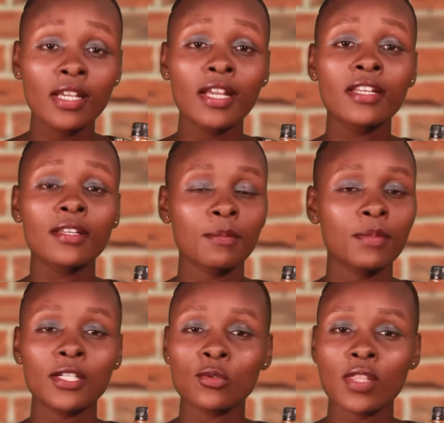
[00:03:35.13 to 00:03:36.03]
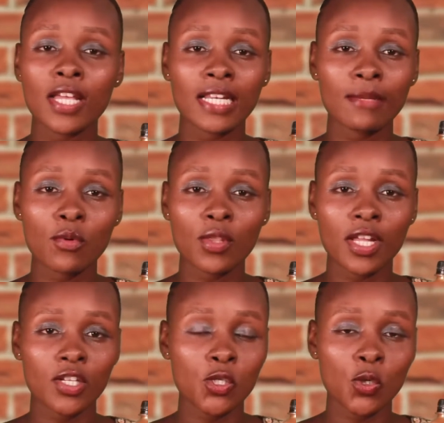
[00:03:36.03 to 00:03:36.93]
and replace with a label
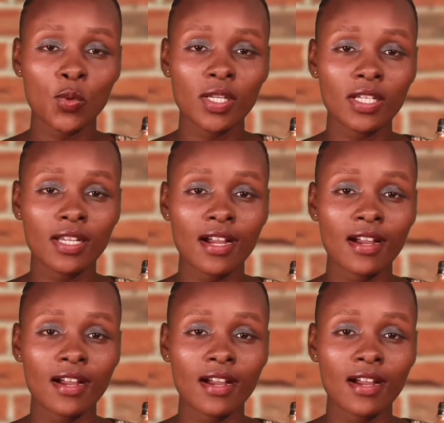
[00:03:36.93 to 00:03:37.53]
that's showing